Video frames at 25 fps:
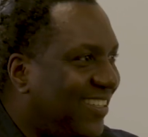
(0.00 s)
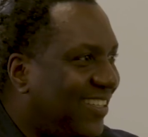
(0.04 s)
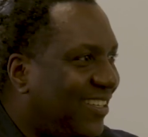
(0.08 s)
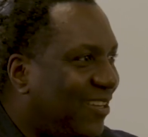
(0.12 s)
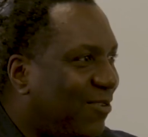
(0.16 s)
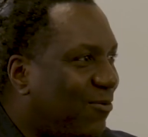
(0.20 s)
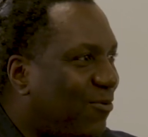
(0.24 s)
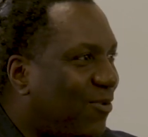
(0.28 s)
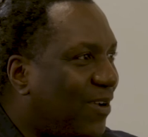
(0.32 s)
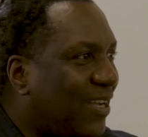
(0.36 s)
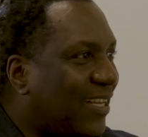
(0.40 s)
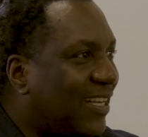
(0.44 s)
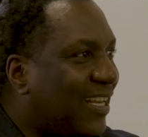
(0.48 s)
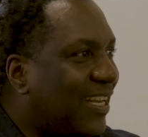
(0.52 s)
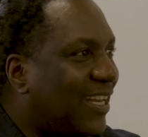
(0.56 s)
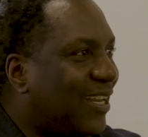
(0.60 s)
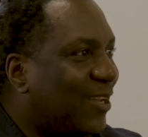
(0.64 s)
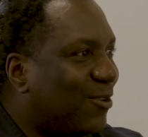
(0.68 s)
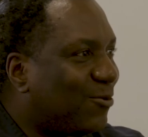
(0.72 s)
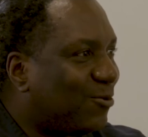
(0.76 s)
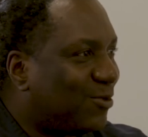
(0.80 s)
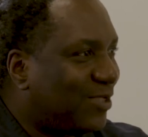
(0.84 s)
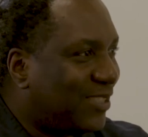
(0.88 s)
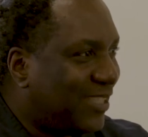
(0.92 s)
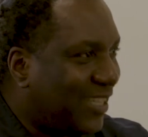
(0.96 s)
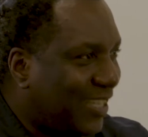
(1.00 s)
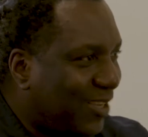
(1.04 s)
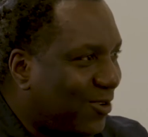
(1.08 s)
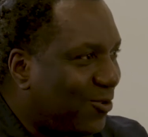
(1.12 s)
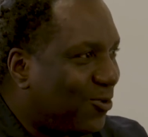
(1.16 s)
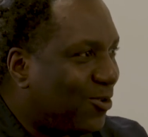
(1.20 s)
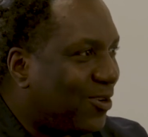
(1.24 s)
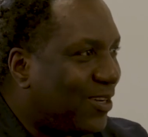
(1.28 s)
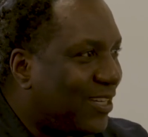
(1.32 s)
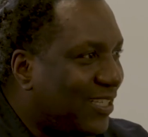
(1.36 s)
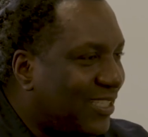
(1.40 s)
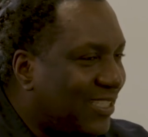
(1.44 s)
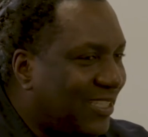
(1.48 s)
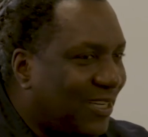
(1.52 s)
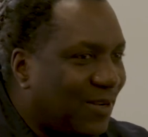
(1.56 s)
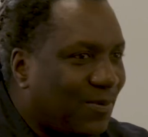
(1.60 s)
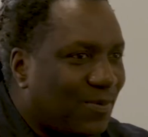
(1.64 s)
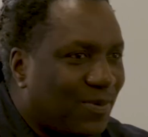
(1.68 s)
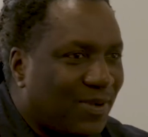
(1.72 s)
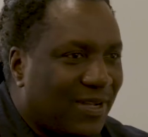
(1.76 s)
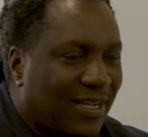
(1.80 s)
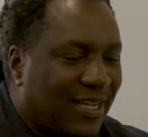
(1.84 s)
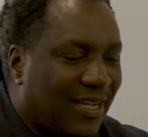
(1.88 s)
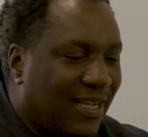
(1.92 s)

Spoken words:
the fact that I could take ownership.